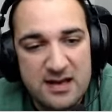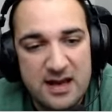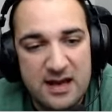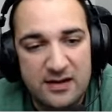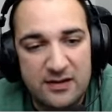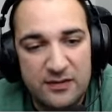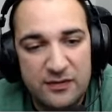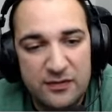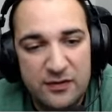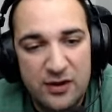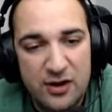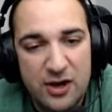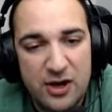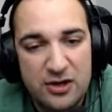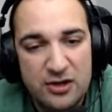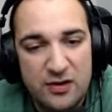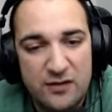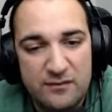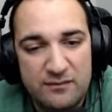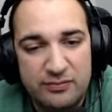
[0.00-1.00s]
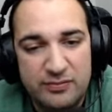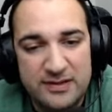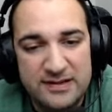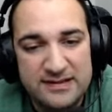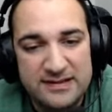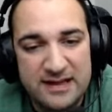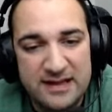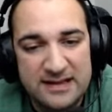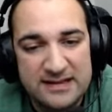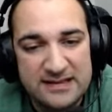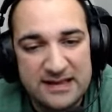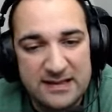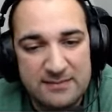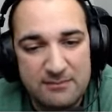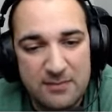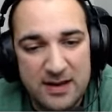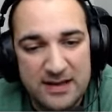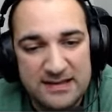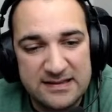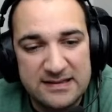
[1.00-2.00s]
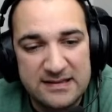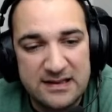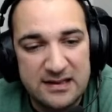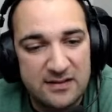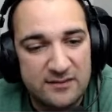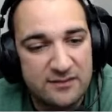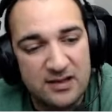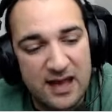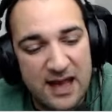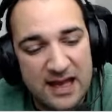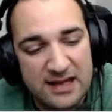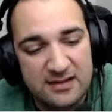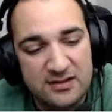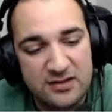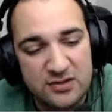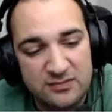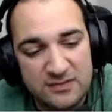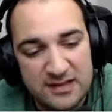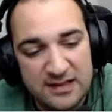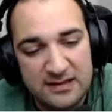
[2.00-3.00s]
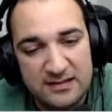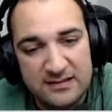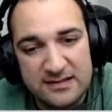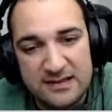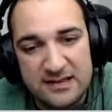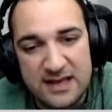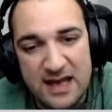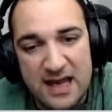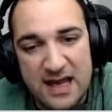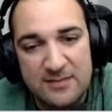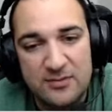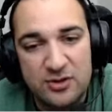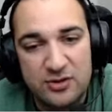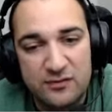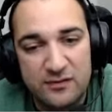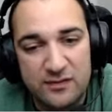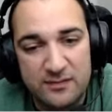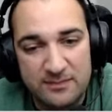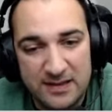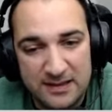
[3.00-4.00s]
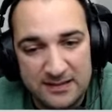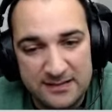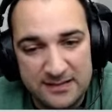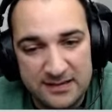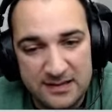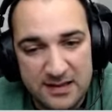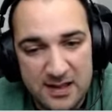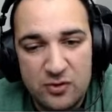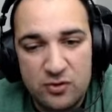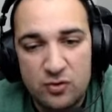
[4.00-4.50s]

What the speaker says: and a third of Priestess and Mindstealer for added utility and maneuverability.